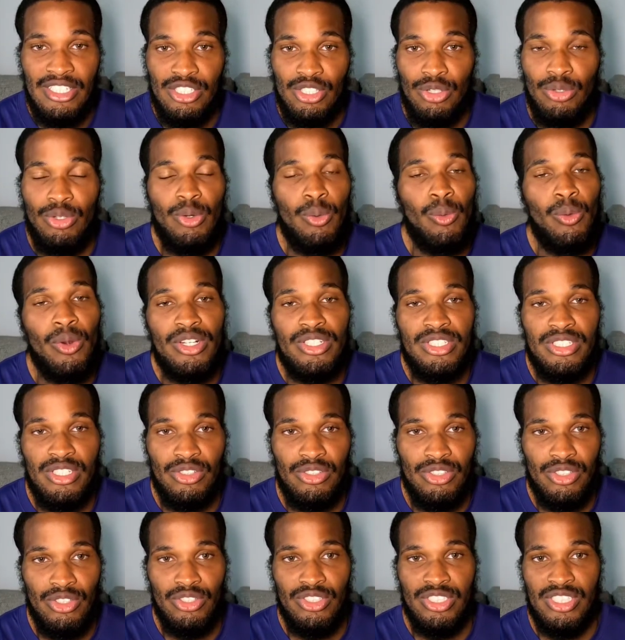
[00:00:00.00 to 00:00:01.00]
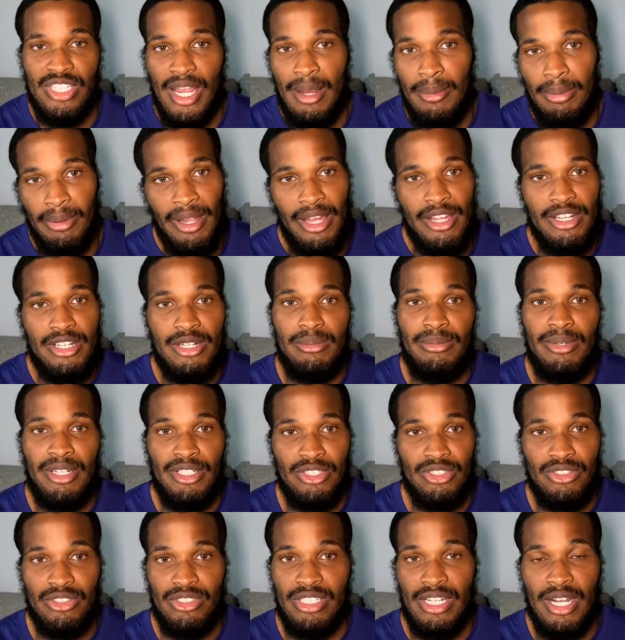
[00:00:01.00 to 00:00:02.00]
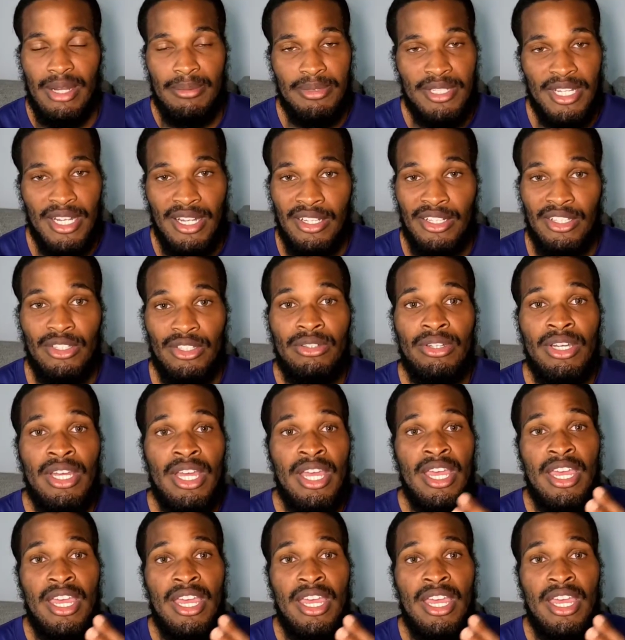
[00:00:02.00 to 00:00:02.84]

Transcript: So it works those little stabilizer muscles. And I'm telling you,